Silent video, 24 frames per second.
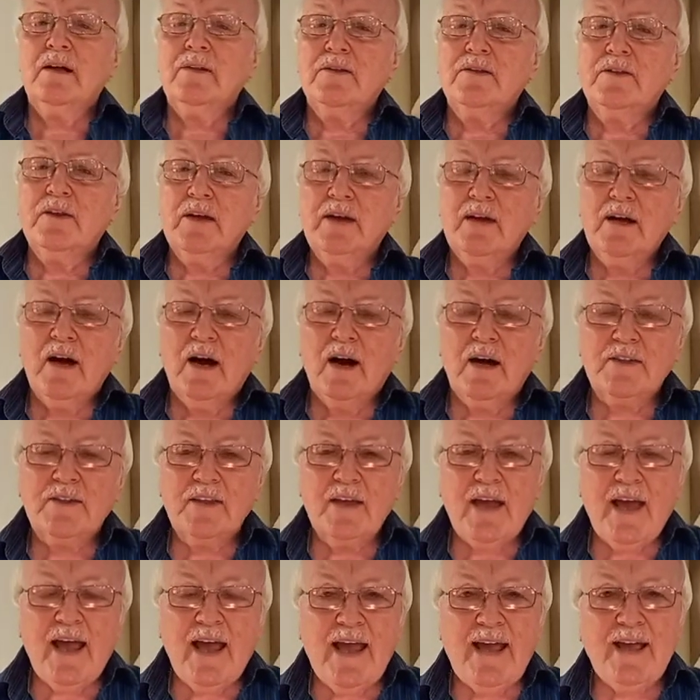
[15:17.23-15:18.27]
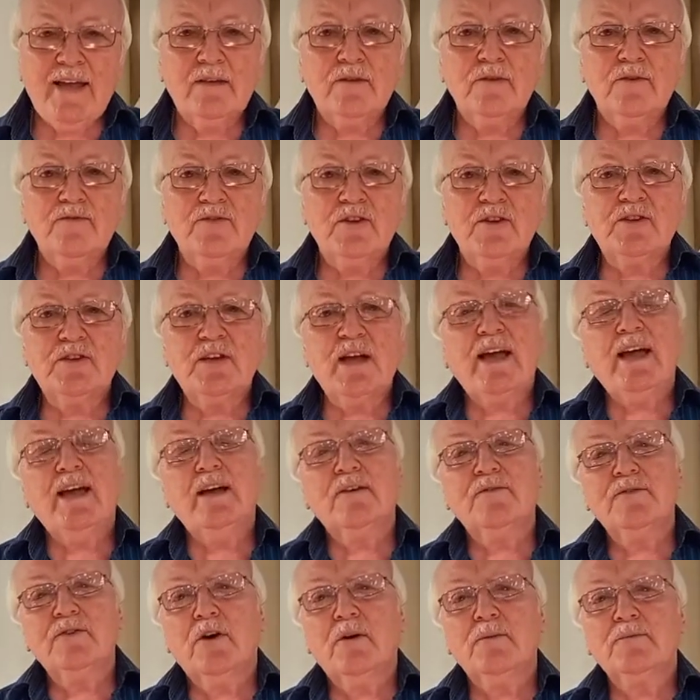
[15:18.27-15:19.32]
The, at the end of the day
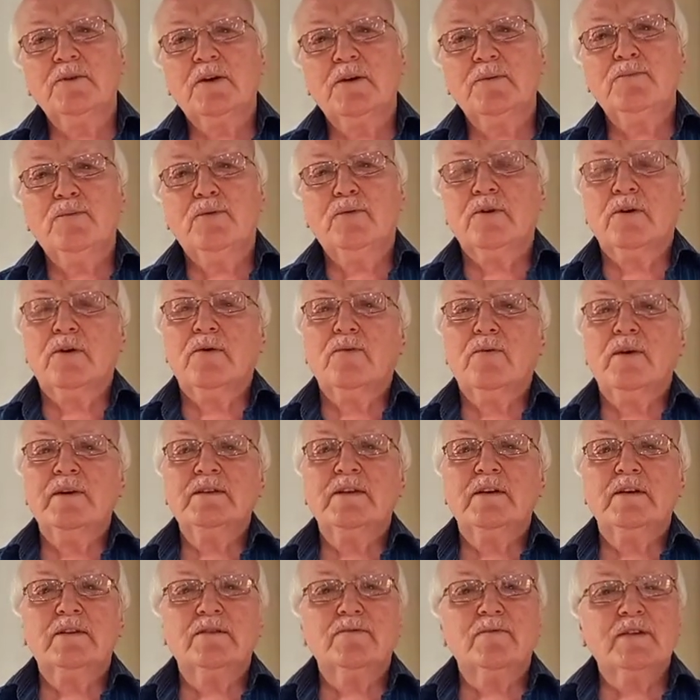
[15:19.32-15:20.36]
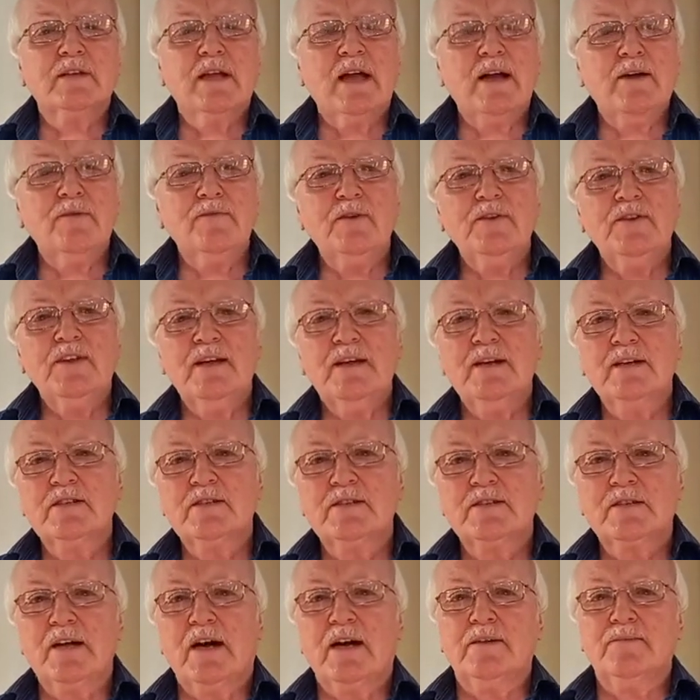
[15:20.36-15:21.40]
of Yom Kippur, when, the, when everything is
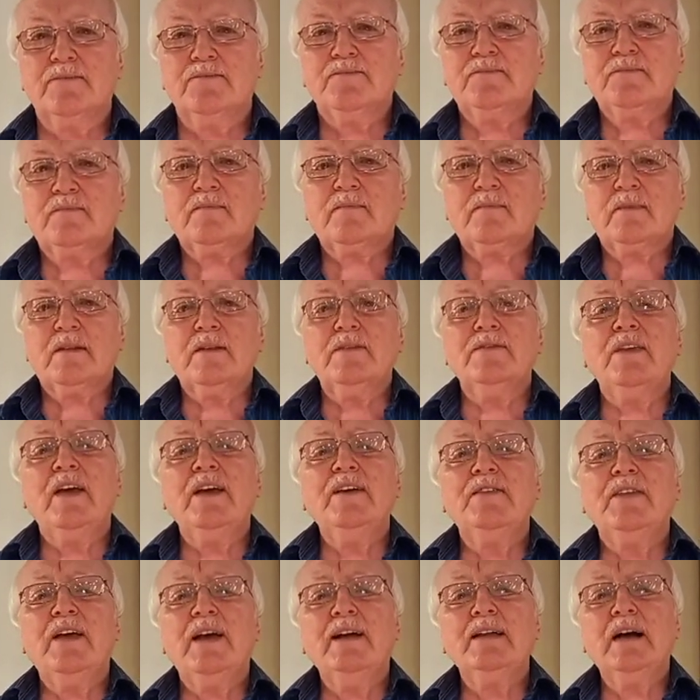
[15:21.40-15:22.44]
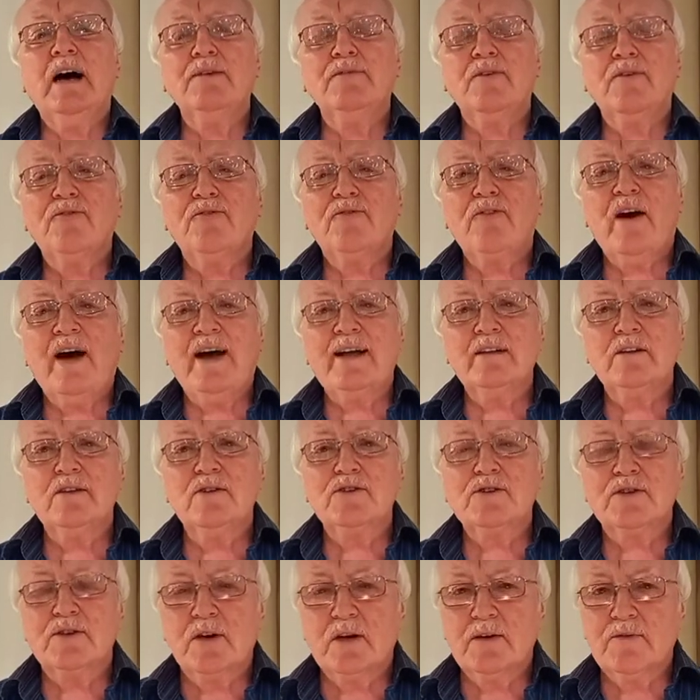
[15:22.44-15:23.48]
done, they then have a final
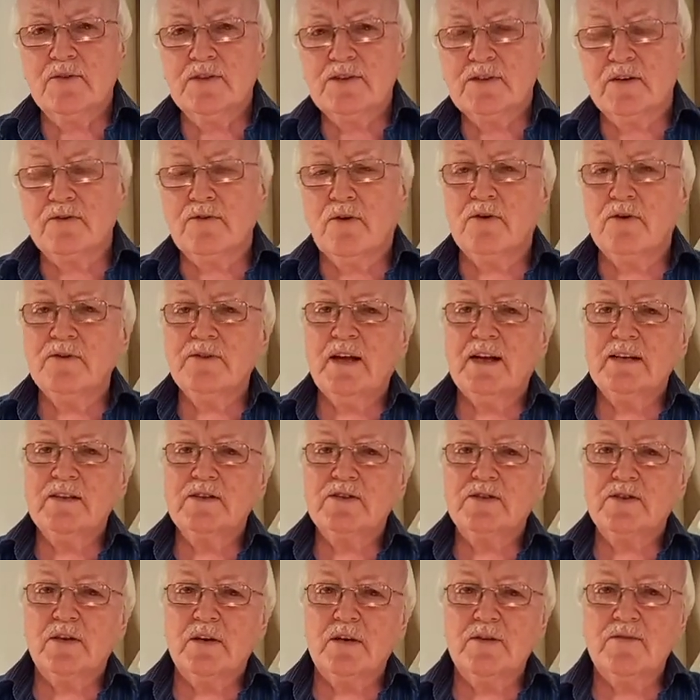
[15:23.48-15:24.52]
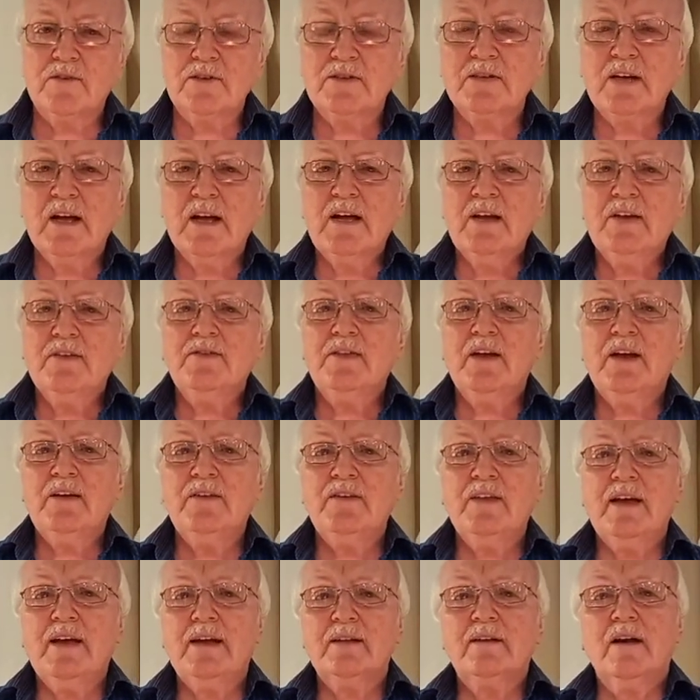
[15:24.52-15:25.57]
service, and on that service, they
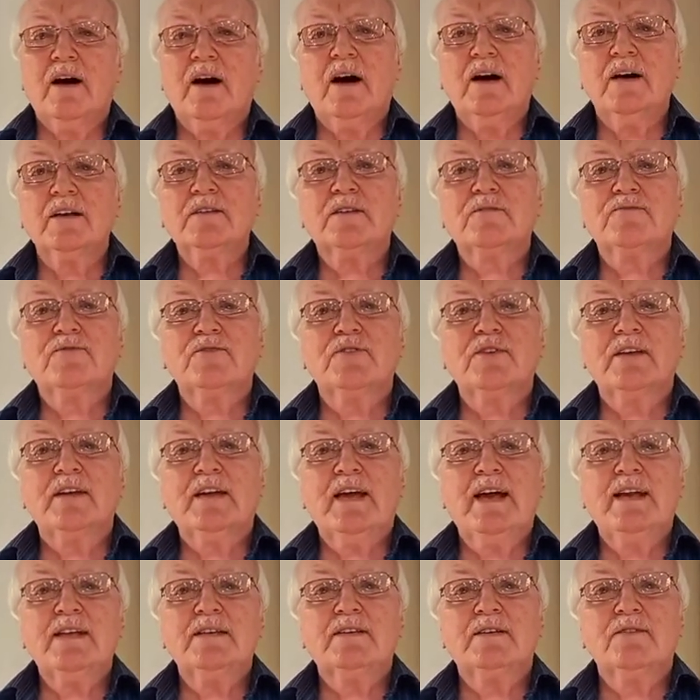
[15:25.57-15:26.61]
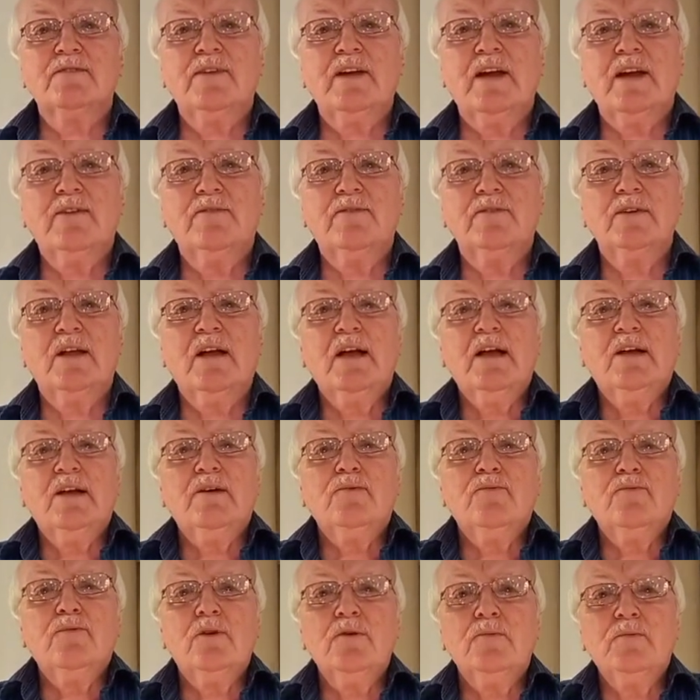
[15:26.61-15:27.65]
then ask for the gates of heaven
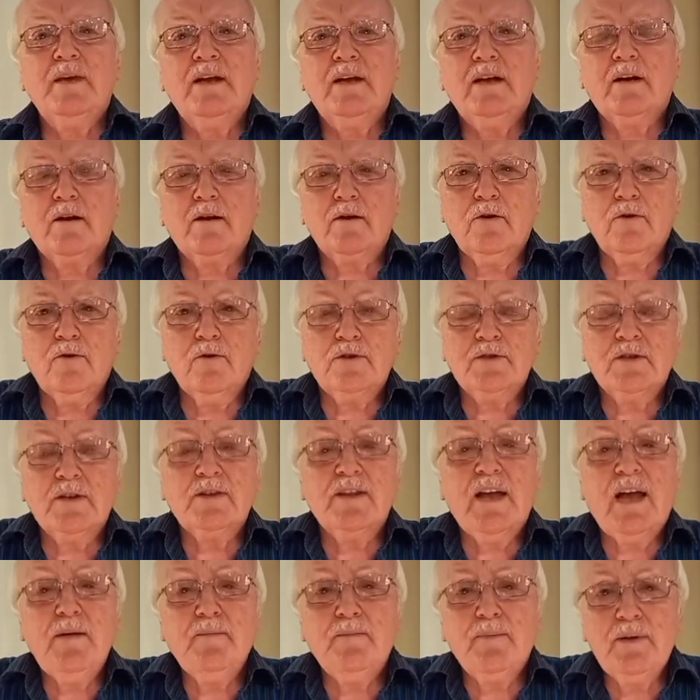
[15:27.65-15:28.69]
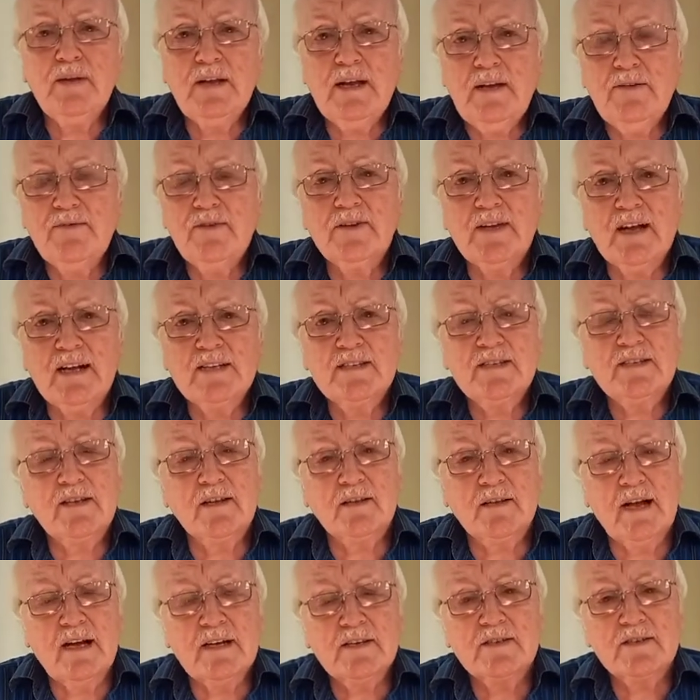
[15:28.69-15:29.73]
will be closed. And they believe that that's the
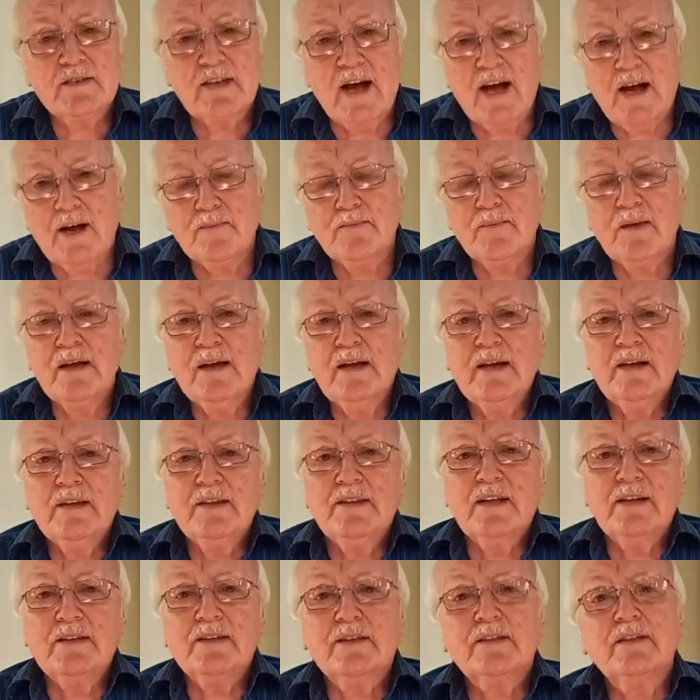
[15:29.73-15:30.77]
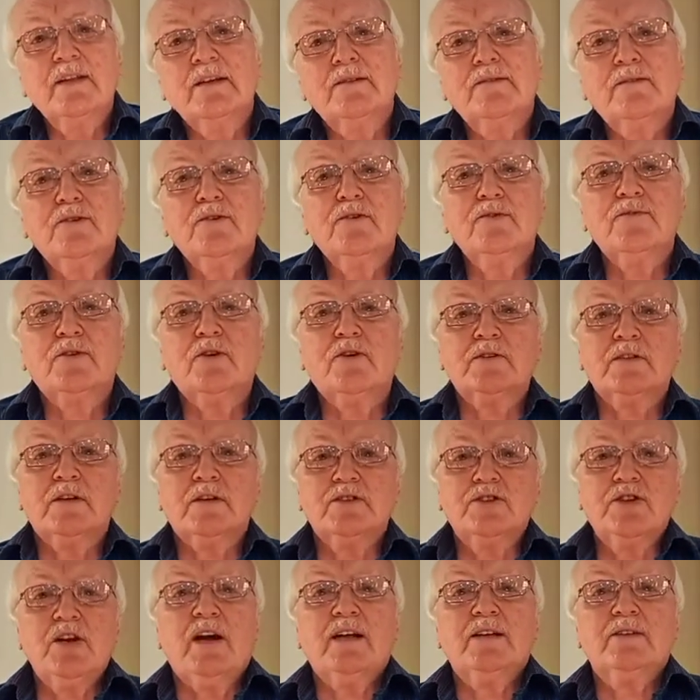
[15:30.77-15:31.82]
last time that, that you've got a
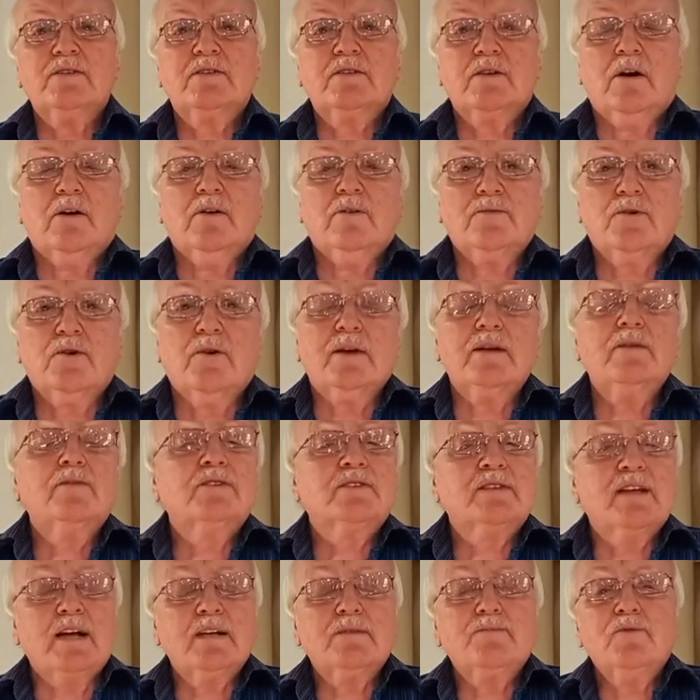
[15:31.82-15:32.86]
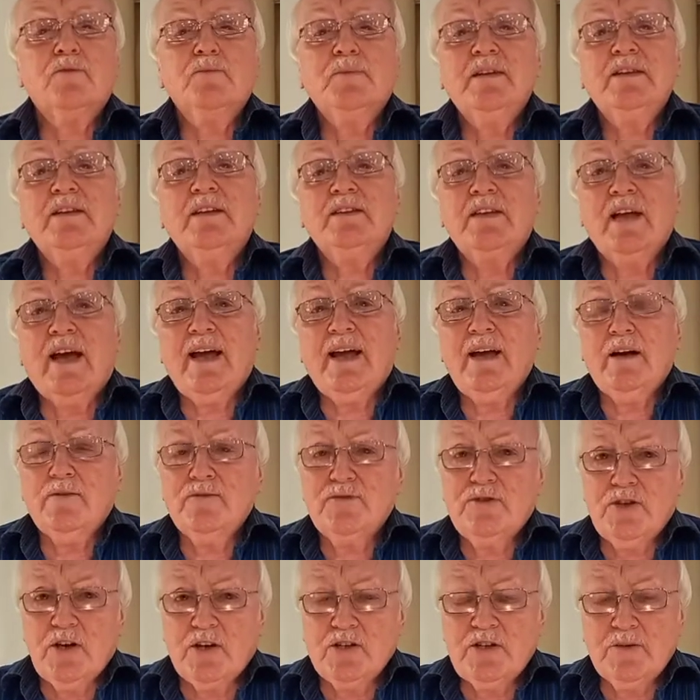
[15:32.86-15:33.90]
chance of going, because that will be the day of
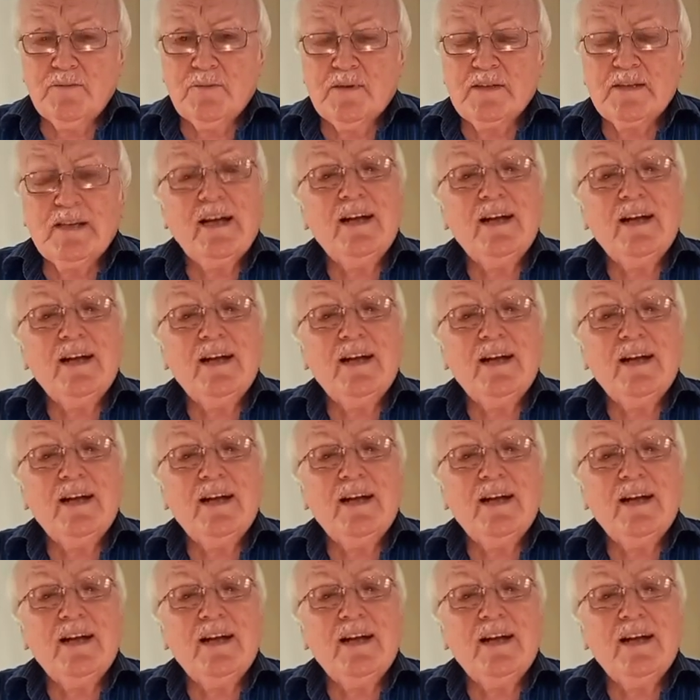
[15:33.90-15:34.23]
judgment.